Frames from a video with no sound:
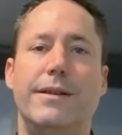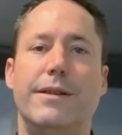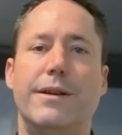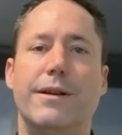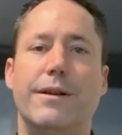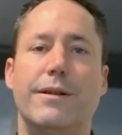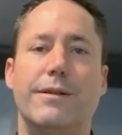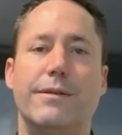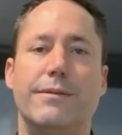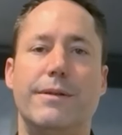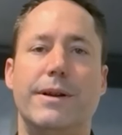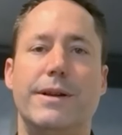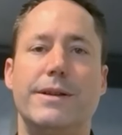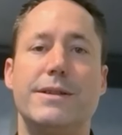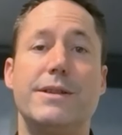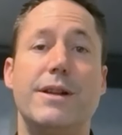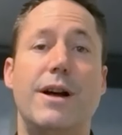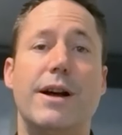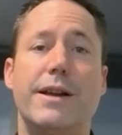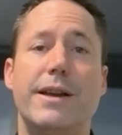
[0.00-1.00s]
their
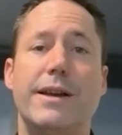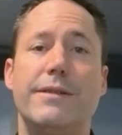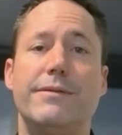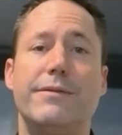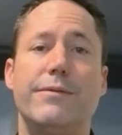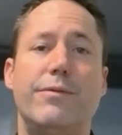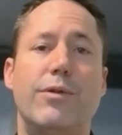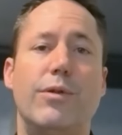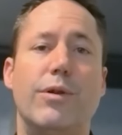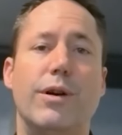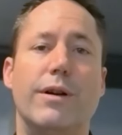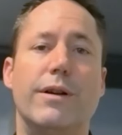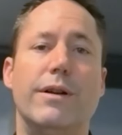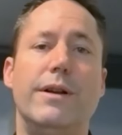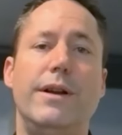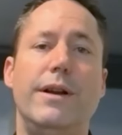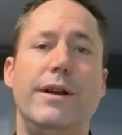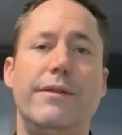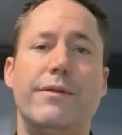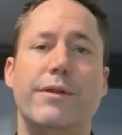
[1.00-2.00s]
stocking for
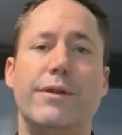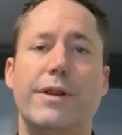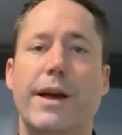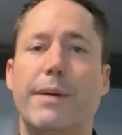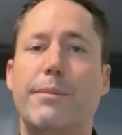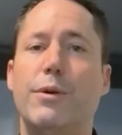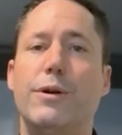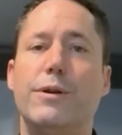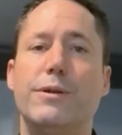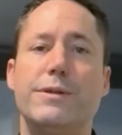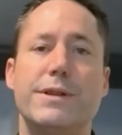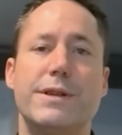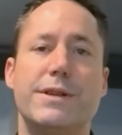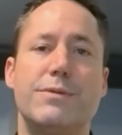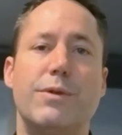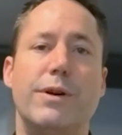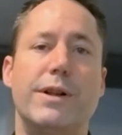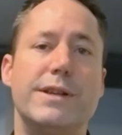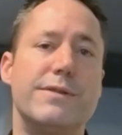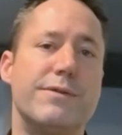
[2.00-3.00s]
demos as
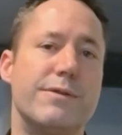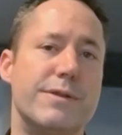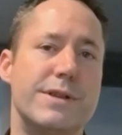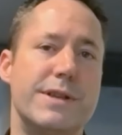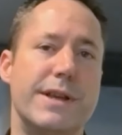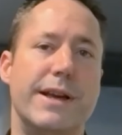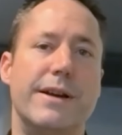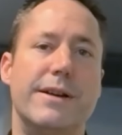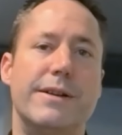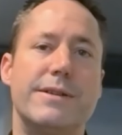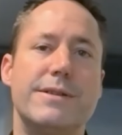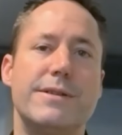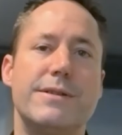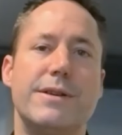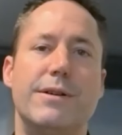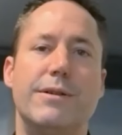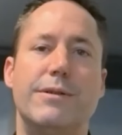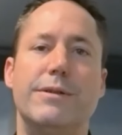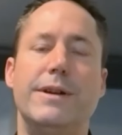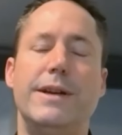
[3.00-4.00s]
well as for sales.
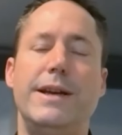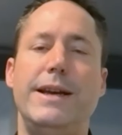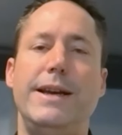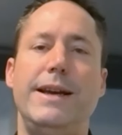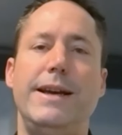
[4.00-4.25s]
So